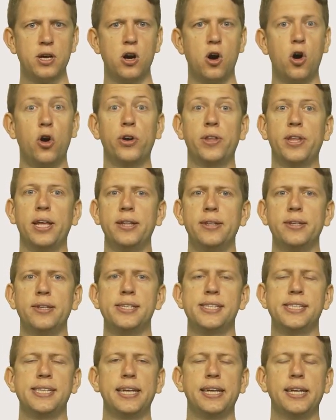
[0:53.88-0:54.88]
Our
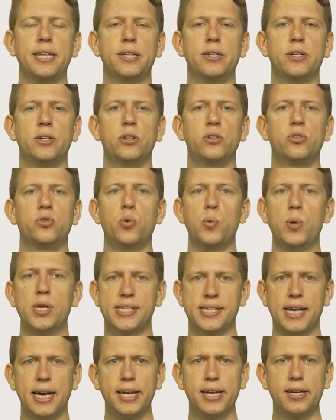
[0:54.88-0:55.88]
tendency to
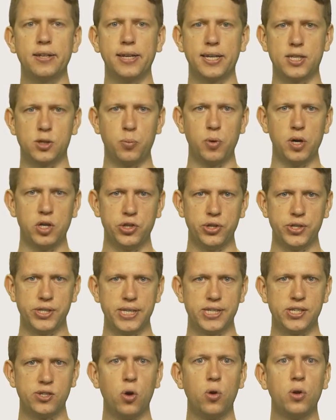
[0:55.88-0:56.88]
recycle expressions
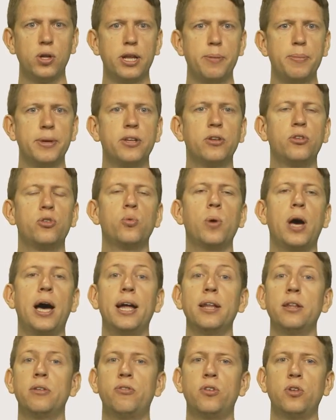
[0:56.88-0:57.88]
is not limited to a
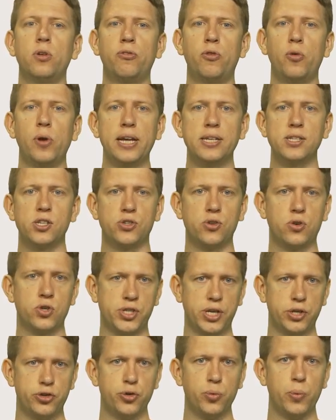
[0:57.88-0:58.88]
handful of phrases or
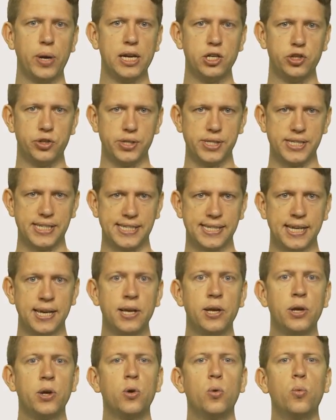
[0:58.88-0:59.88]
situations.
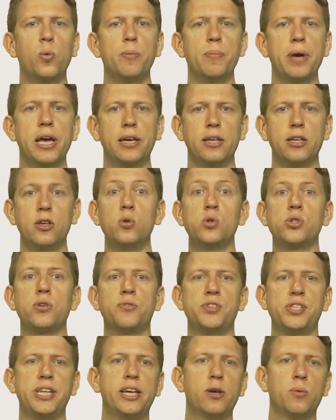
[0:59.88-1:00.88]
We make use
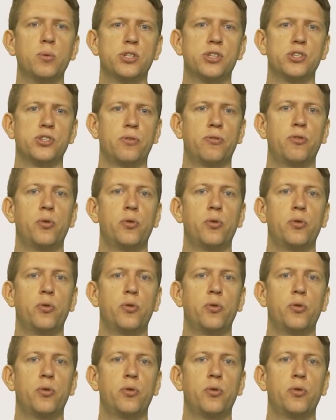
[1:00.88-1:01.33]
of sequences of